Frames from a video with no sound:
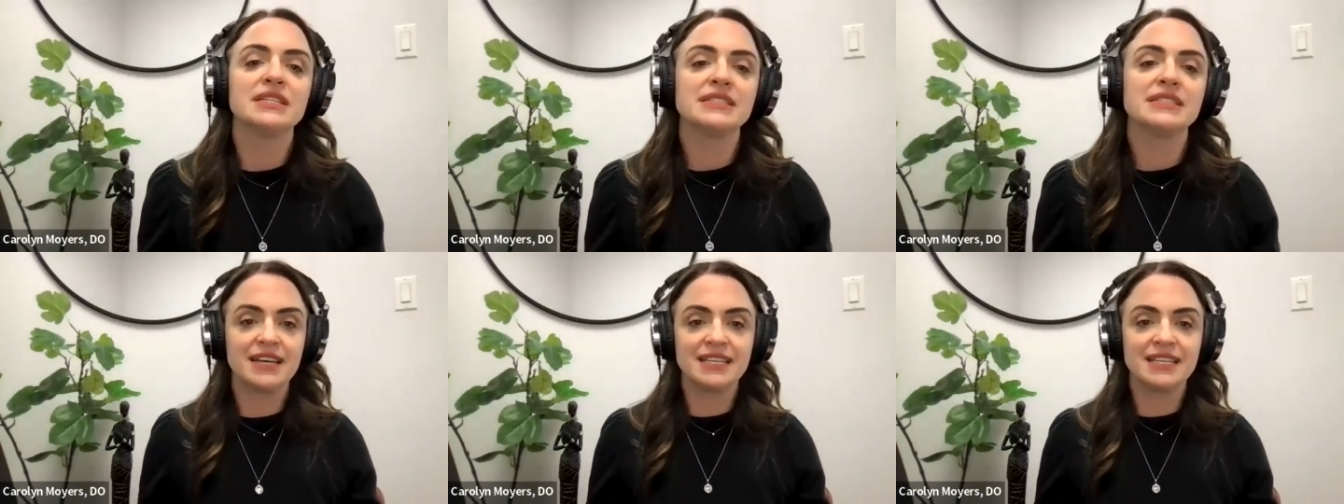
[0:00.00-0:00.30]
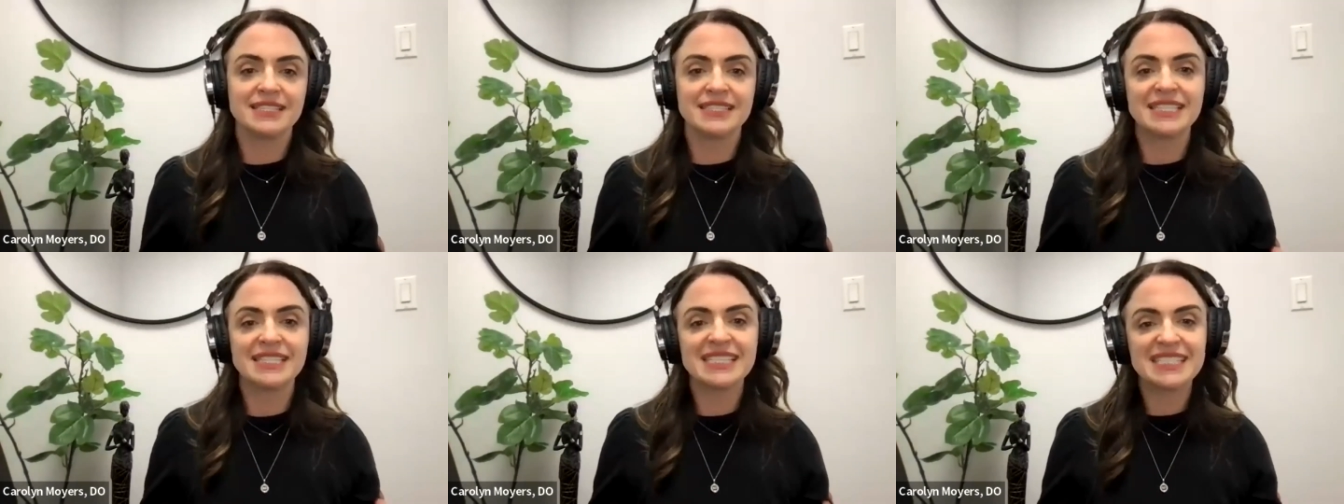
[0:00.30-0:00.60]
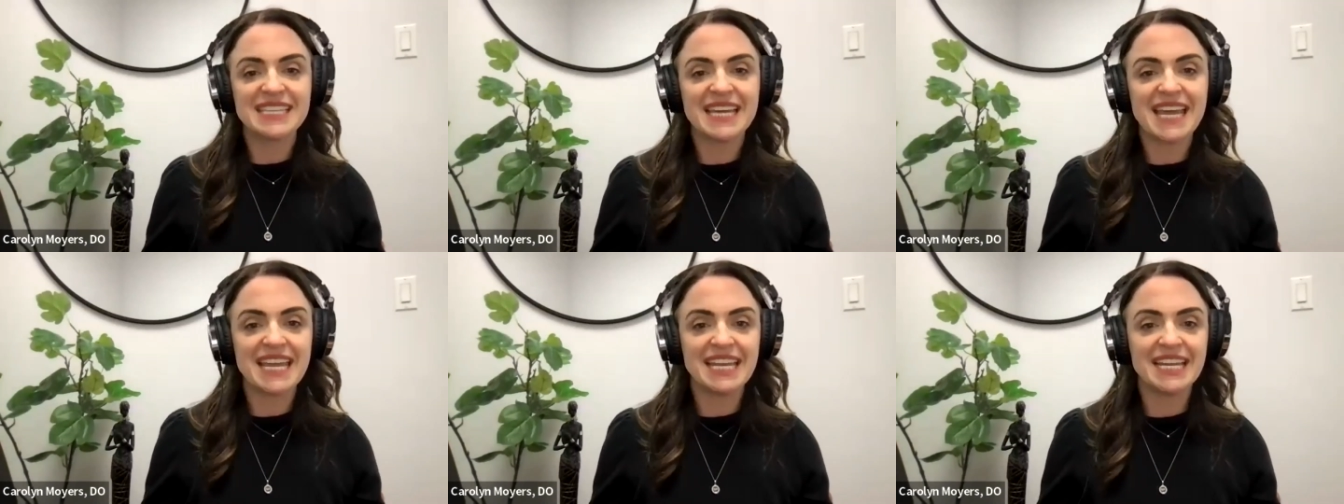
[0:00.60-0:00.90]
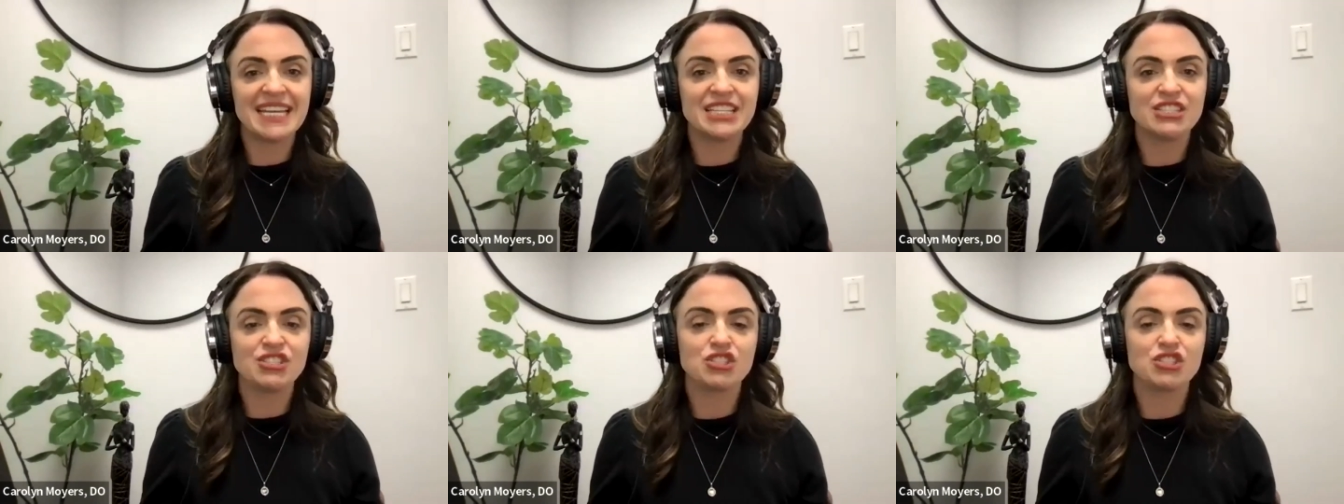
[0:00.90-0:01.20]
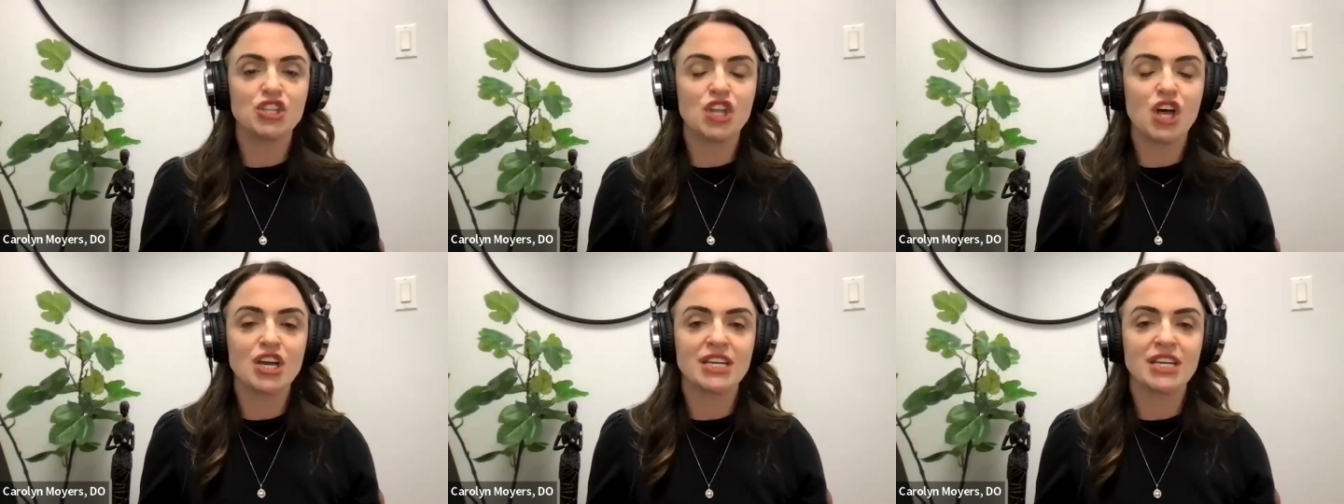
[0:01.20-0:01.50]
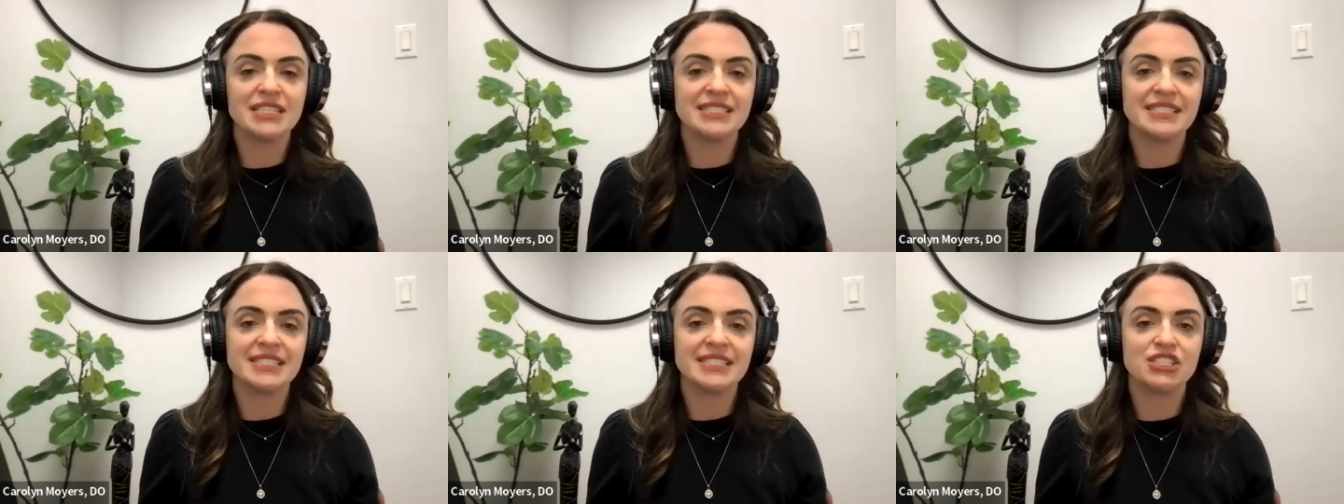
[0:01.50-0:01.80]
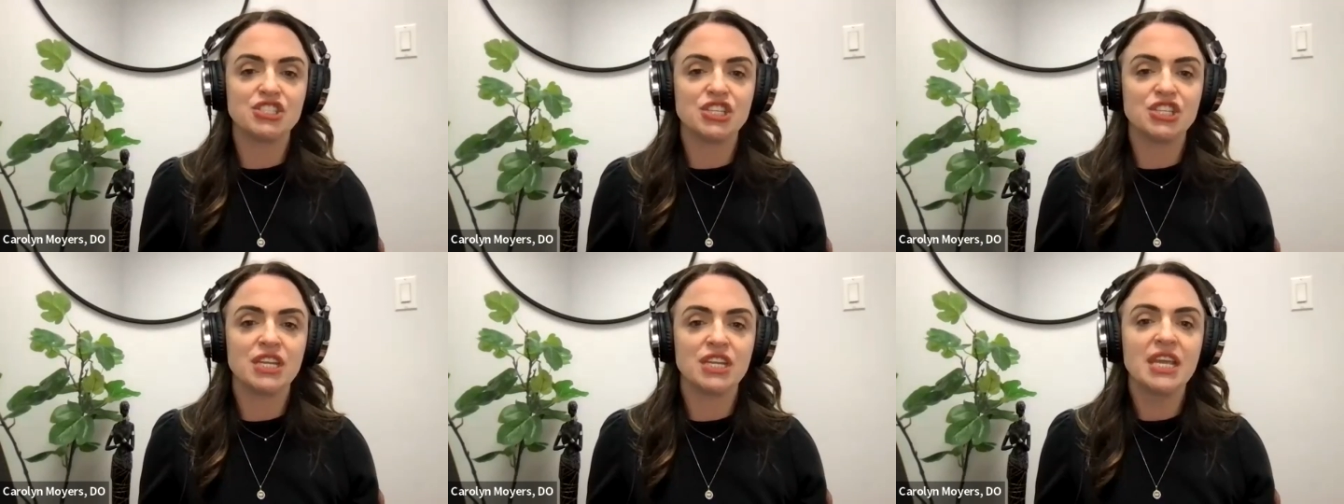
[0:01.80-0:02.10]
a 6 to 8 inch long
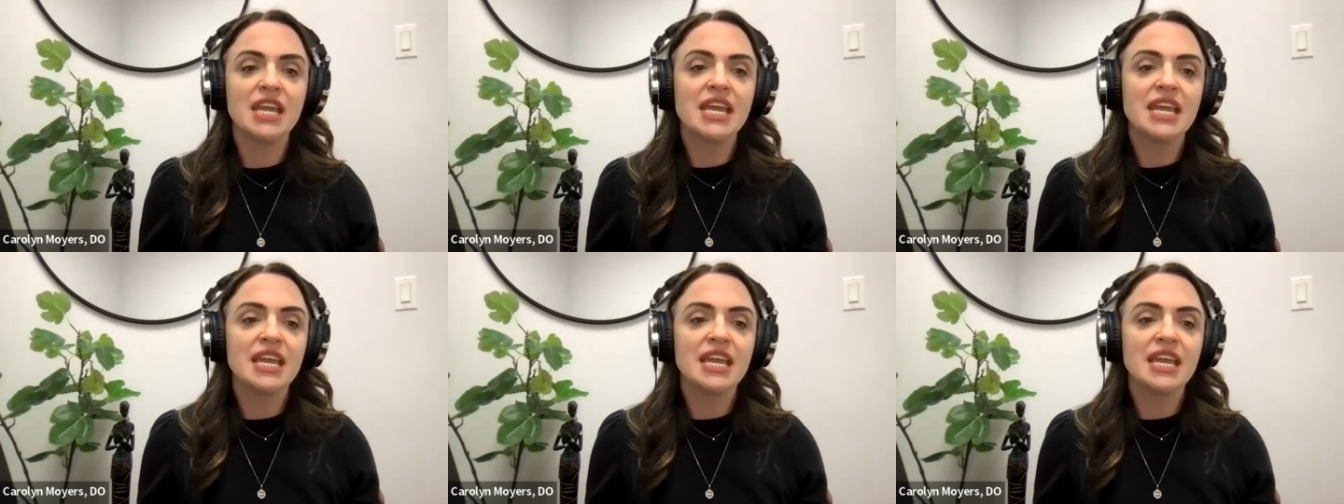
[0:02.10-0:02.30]
incision